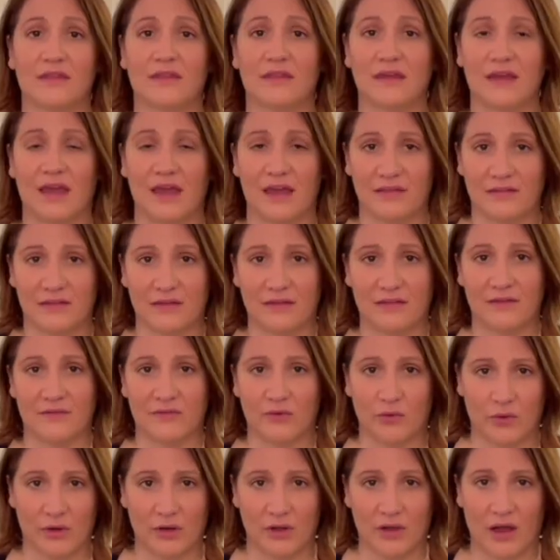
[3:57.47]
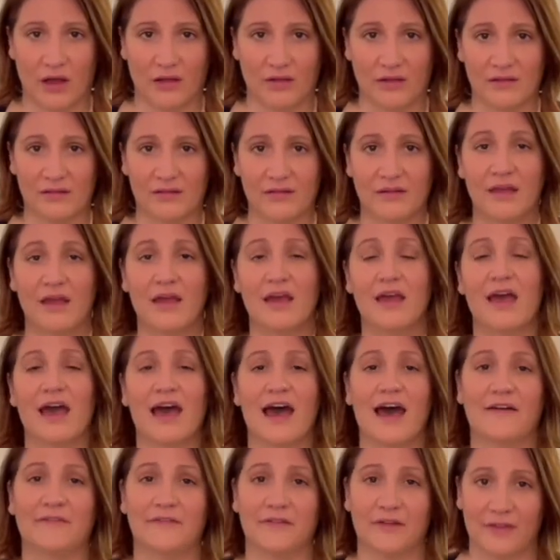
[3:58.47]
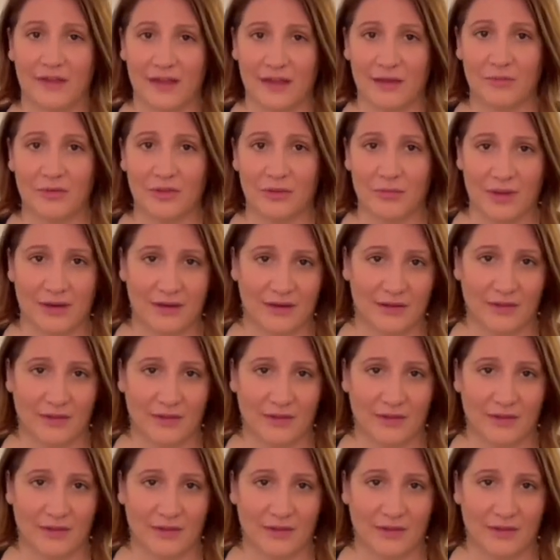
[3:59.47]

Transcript: cases of torticollis after they implemented the